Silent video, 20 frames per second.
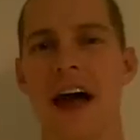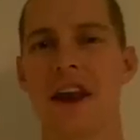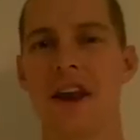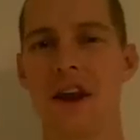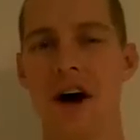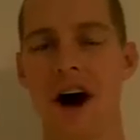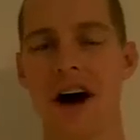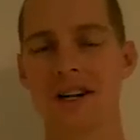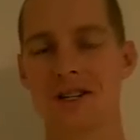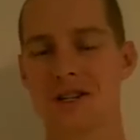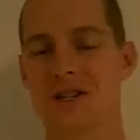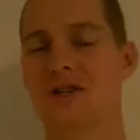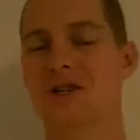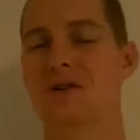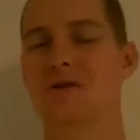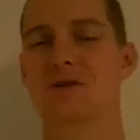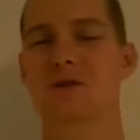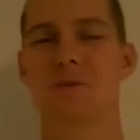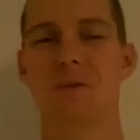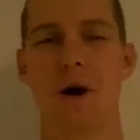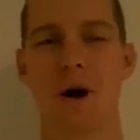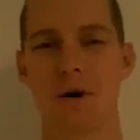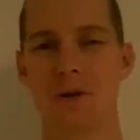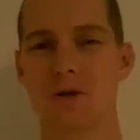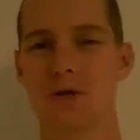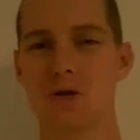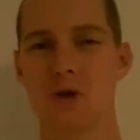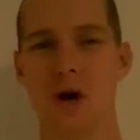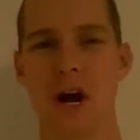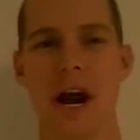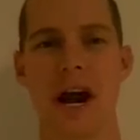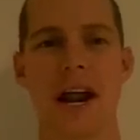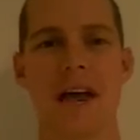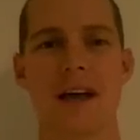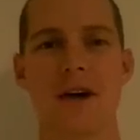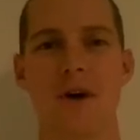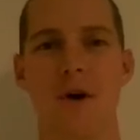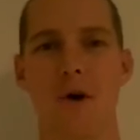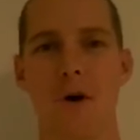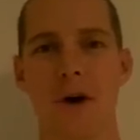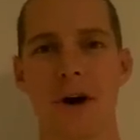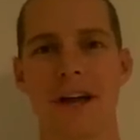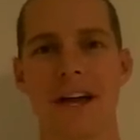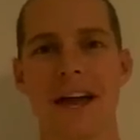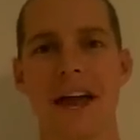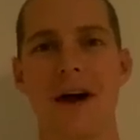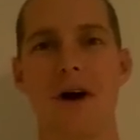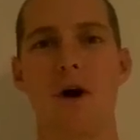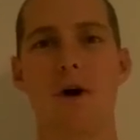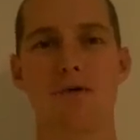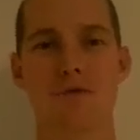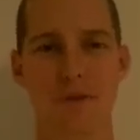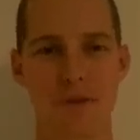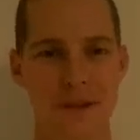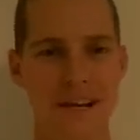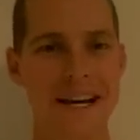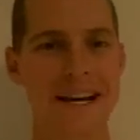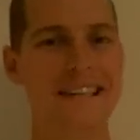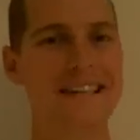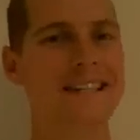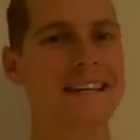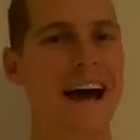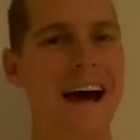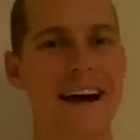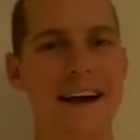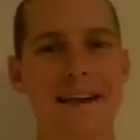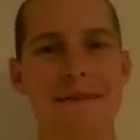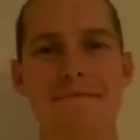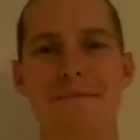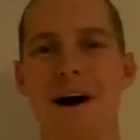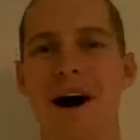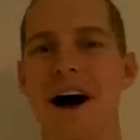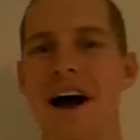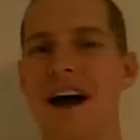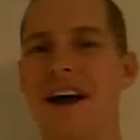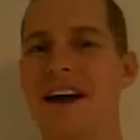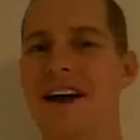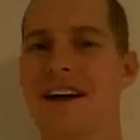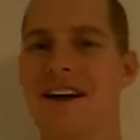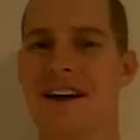and not just use them all as training or get overly excited by